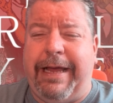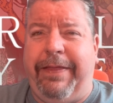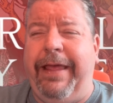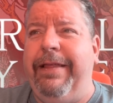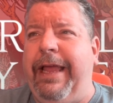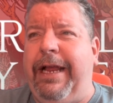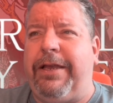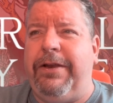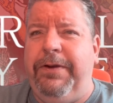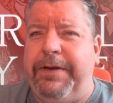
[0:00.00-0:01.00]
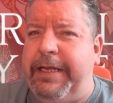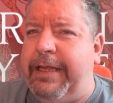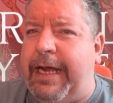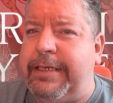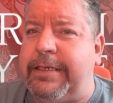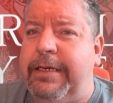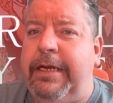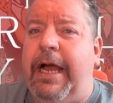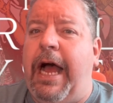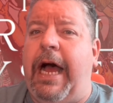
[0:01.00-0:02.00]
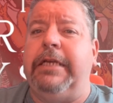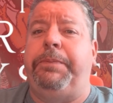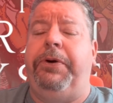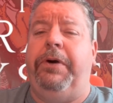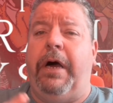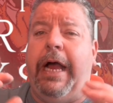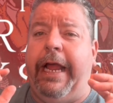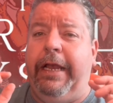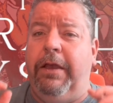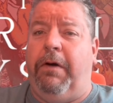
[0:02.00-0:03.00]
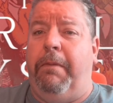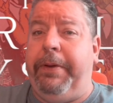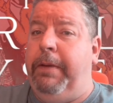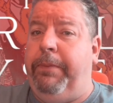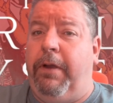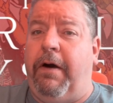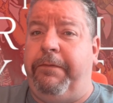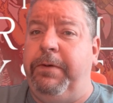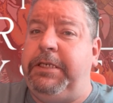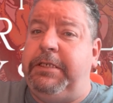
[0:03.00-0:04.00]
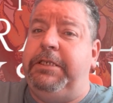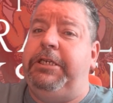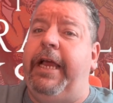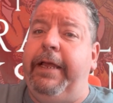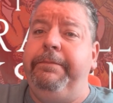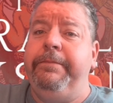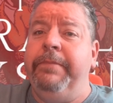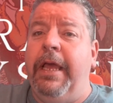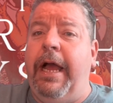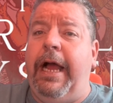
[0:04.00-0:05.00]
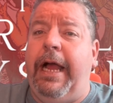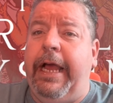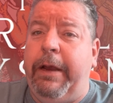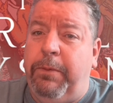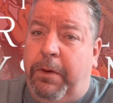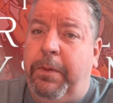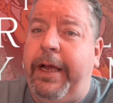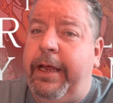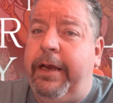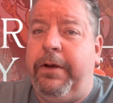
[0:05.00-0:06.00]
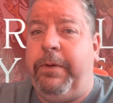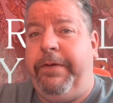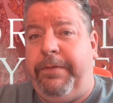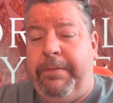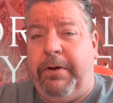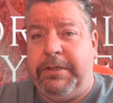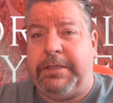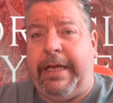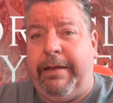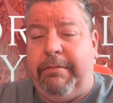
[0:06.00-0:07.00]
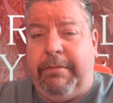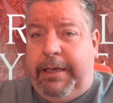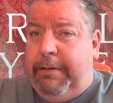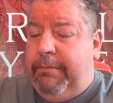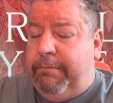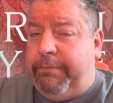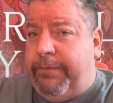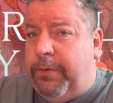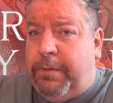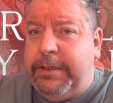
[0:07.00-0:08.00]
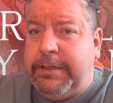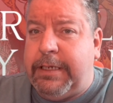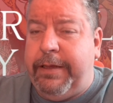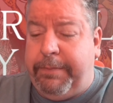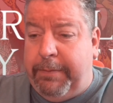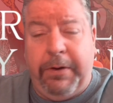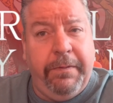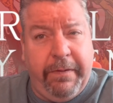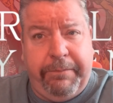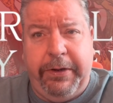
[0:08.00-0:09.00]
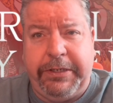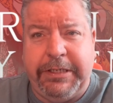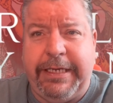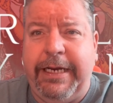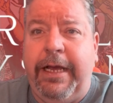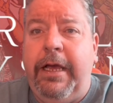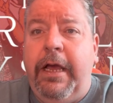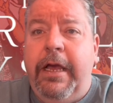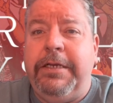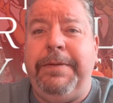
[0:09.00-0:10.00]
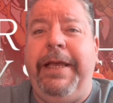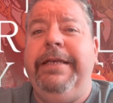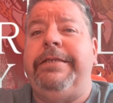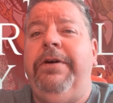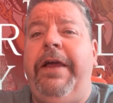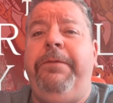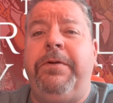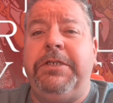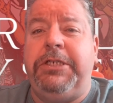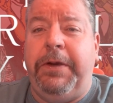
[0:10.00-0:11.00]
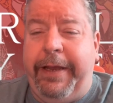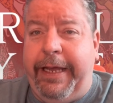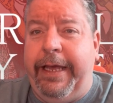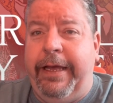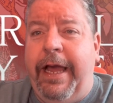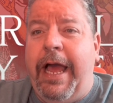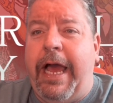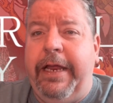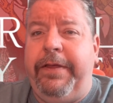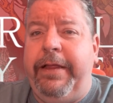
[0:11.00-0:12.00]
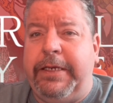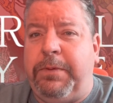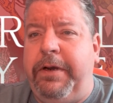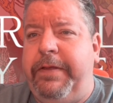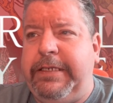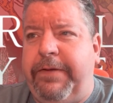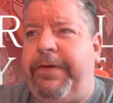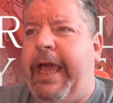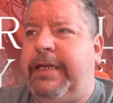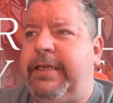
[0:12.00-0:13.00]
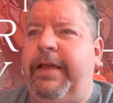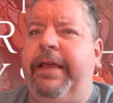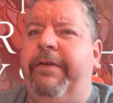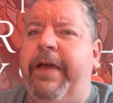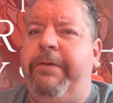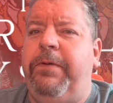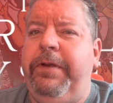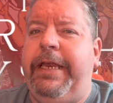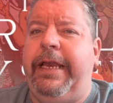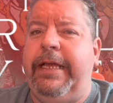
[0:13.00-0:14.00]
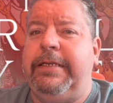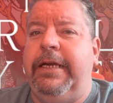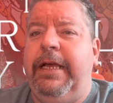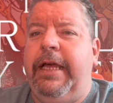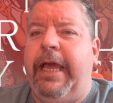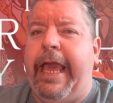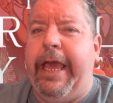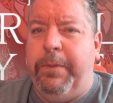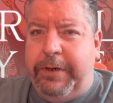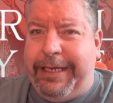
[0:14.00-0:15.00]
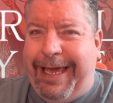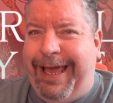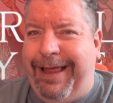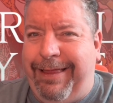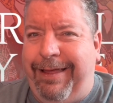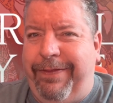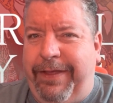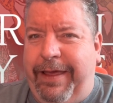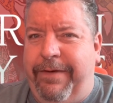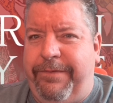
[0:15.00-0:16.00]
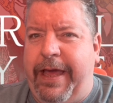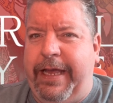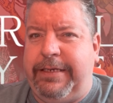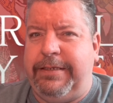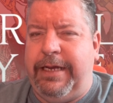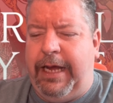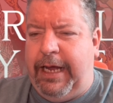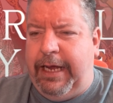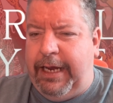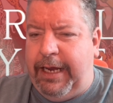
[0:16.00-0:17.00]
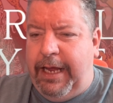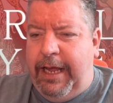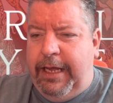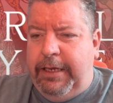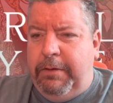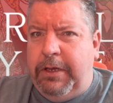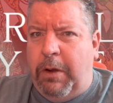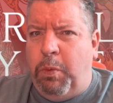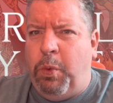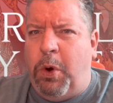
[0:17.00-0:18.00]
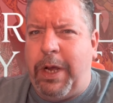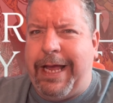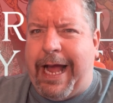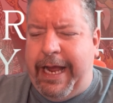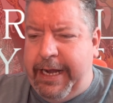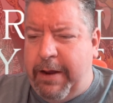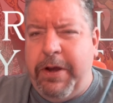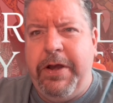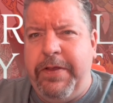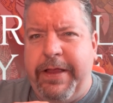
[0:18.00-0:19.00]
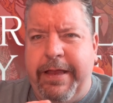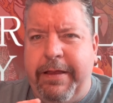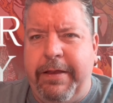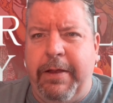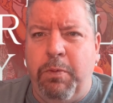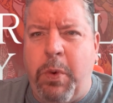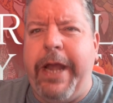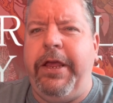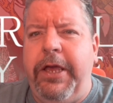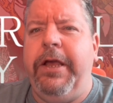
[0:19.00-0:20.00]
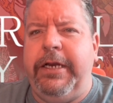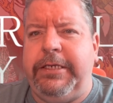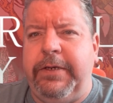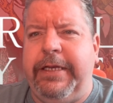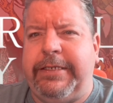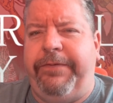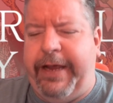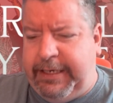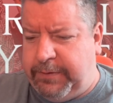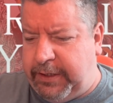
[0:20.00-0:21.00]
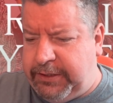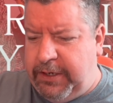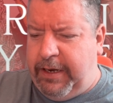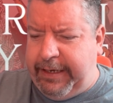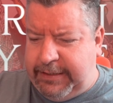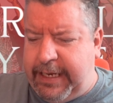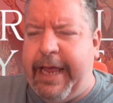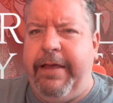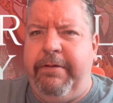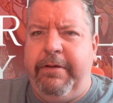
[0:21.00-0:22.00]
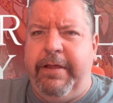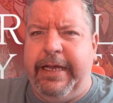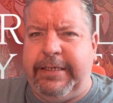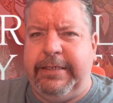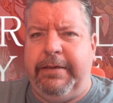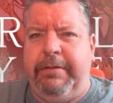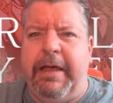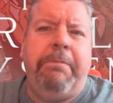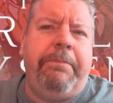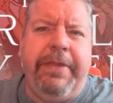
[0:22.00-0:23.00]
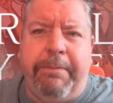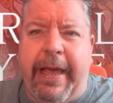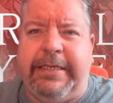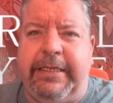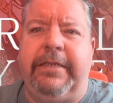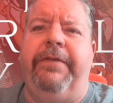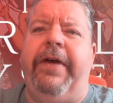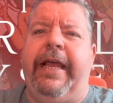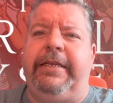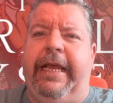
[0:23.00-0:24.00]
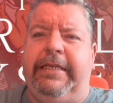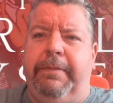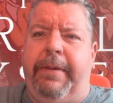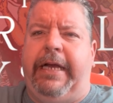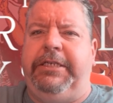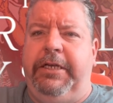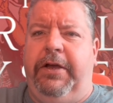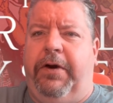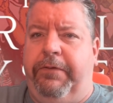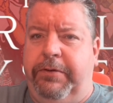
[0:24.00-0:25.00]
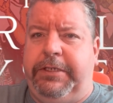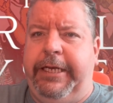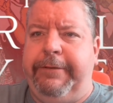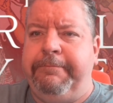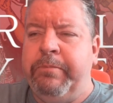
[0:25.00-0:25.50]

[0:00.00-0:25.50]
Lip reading: think including that has put a lot of people off, which is a shame in one way, and a good way for us, like the performers and the people who have purchased it, because it means not everyone's doing it. And I think it's one of these effects that I think if everyone did it, it would kill the effect. When are you going to do this effect as well? So like say, this is the basics effect. It's a matching card routine.